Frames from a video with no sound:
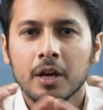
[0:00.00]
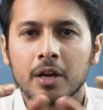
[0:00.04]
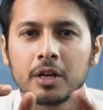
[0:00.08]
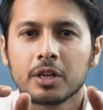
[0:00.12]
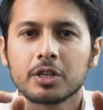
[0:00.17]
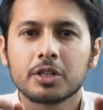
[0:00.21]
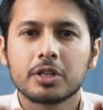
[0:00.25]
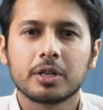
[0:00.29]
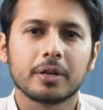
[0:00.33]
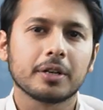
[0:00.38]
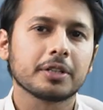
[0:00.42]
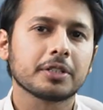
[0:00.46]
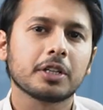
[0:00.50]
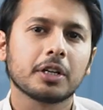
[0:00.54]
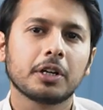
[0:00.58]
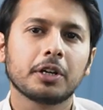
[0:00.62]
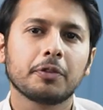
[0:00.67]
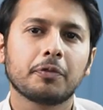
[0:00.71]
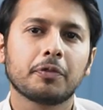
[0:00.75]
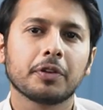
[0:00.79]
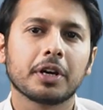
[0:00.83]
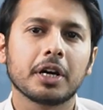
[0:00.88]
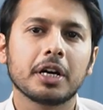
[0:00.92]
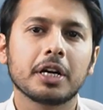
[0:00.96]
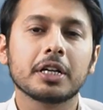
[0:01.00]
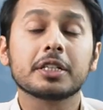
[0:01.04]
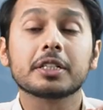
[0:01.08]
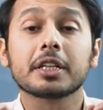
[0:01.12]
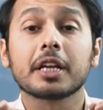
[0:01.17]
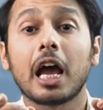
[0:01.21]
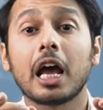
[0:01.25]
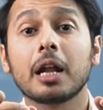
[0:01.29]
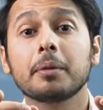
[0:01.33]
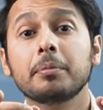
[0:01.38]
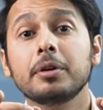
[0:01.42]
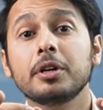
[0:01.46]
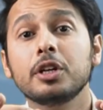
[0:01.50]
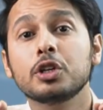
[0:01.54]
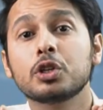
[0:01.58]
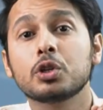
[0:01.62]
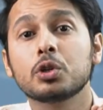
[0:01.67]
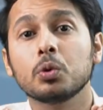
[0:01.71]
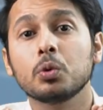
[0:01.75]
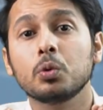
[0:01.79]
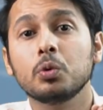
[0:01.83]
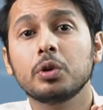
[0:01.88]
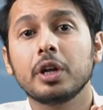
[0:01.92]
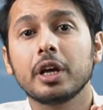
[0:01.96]
Share certificates can be
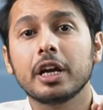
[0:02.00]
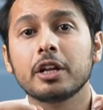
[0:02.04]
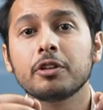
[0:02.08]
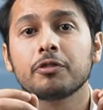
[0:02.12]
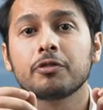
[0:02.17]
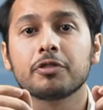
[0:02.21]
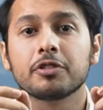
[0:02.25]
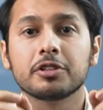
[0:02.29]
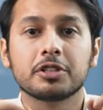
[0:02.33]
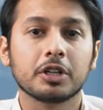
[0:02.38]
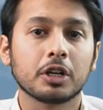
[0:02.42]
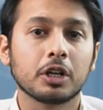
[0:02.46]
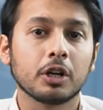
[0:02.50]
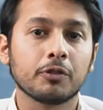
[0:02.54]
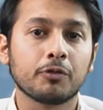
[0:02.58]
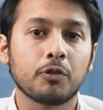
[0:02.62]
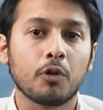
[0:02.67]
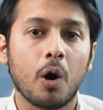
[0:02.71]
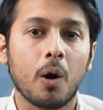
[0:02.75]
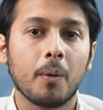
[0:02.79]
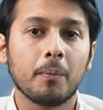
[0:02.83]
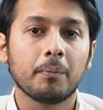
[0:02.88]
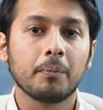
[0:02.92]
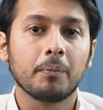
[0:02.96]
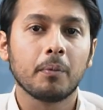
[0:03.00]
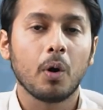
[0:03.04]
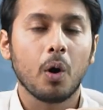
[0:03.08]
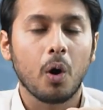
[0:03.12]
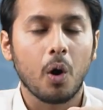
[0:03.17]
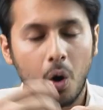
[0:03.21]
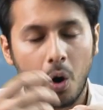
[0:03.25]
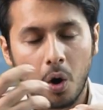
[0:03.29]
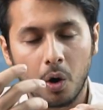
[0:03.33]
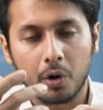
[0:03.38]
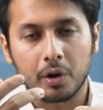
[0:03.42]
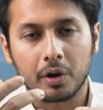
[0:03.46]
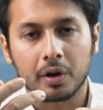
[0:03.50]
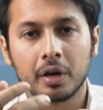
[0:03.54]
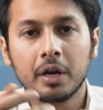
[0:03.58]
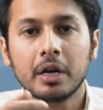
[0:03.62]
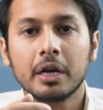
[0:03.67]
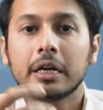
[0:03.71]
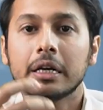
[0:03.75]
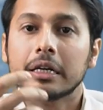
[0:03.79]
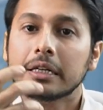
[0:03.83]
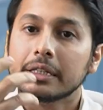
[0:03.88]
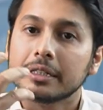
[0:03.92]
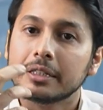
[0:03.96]
issued in physical form or
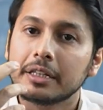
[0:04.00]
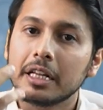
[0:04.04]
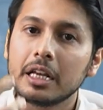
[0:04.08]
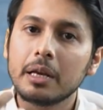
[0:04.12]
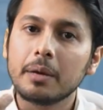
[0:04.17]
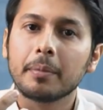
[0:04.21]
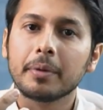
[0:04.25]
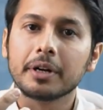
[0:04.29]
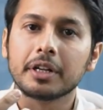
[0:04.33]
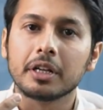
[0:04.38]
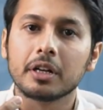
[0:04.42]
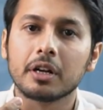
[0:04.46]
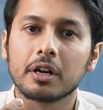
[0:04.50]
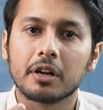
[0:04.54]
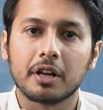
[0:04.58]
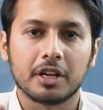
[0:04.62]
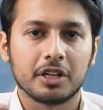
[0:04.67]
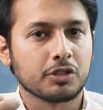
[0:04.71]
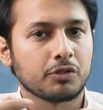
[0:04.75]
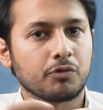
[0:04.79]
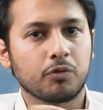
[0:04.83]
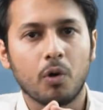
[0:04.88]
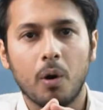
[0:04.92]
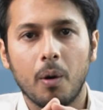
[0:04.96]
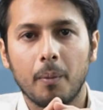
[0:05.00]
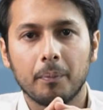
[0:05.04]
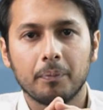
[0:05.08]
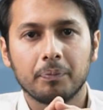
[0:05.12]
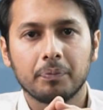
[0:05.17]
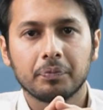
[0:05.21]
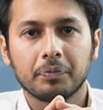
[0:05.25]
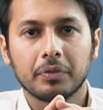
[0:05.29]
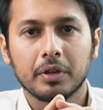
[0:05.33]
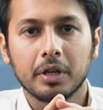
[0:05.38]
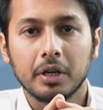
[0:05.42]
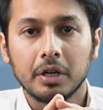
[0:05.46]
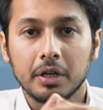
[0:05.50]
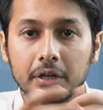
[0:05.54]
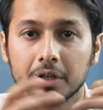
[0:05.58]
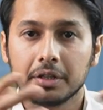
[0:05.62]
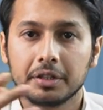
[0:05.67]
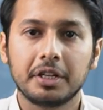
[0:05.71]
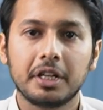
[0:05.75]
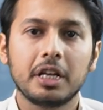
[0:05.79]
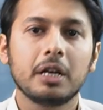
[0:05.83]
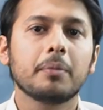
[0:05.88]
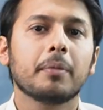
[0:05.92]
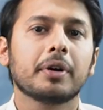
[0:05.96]
dematerialized form.
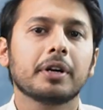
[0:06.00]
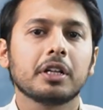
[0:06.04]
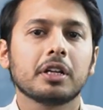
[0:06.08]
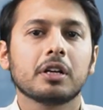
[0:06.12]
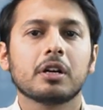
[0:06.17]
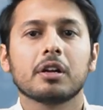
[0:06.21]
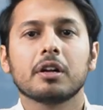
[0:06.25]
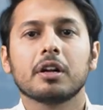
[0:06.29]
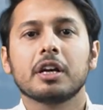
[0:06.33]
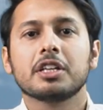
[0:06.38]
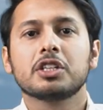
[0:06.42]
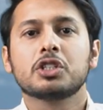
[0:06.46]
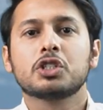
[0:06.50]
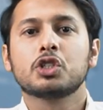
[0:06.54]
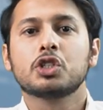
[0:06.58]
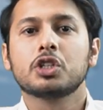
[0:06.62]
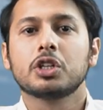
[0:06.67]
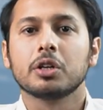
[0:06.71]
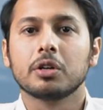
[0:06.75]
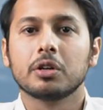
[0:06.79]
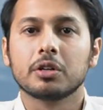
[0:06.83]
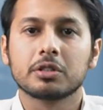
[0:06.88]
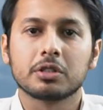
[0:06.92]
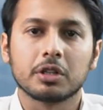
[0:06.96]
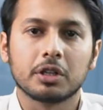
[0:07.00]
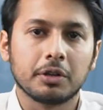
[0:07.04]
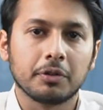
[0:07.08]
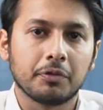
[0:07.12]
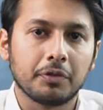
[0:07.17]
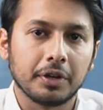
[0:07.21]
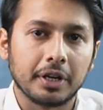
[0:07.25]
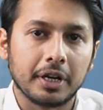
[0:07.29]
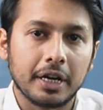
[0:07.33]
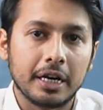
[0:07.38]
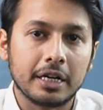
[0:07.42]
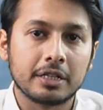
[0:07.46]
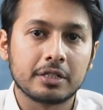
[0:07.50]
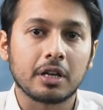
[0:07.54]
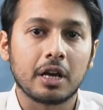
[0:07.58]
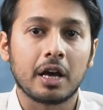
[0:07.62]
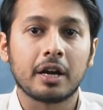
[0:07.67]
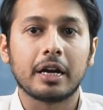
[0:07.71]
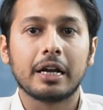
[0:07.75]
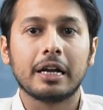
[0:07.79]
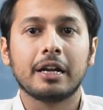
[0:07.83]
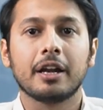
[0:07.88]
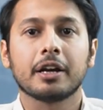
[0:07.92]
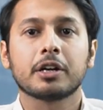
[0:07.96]
Dematerialized share certificates
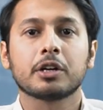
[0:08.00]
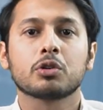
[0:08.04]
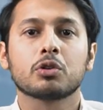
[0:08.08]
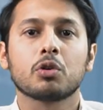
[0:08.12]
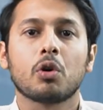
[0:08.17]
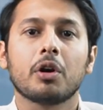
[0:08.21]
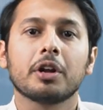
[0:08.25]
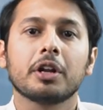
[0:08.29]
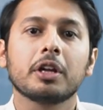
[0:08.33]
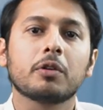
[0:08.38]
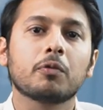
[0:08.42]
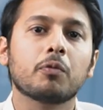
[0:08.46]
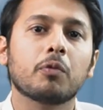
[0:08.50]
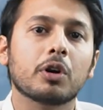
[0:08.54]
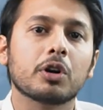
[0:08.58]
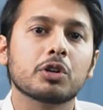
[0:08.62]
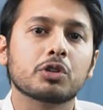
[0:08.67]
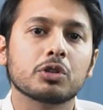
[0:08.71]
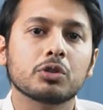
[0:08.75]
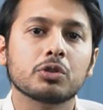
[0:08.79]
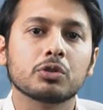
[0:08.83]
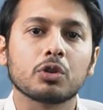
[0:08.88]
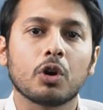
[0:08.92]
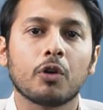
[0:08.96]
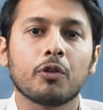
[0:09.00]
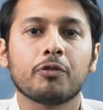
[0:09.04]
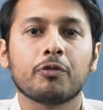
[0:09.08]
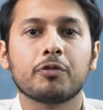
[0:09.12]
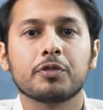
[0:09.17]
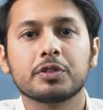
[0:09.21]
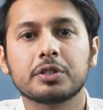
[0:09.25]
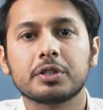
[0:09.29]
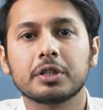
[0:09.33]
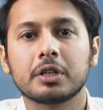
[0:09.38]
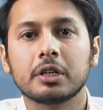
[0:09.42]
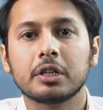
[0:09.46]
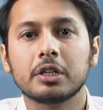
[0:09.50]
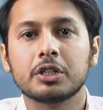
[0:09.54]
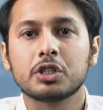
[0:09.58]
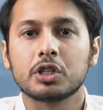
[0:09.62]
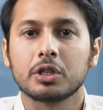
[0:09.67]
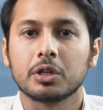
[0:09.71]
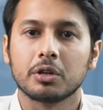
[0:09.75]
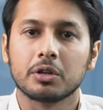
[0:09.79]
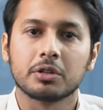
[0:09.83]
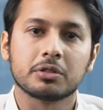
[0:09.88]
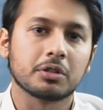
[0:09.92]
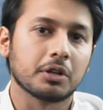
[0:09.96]
are electronic versions of physical
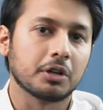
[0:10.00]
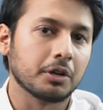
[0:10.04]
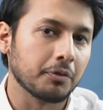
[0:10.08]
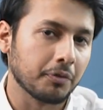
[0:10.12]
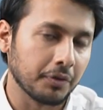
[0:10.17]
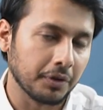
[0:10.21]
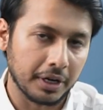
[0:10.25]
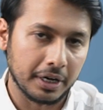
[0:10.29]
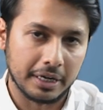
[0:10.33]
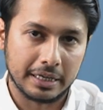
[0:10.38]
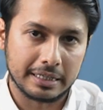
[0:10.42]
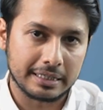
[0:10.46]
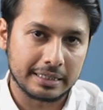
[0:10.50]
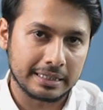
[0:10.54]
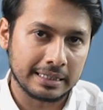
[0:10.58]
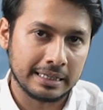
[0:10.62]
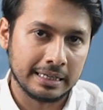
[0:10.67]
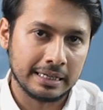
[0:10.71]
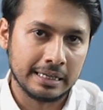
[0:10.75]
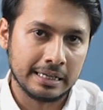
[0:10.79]
share certificates.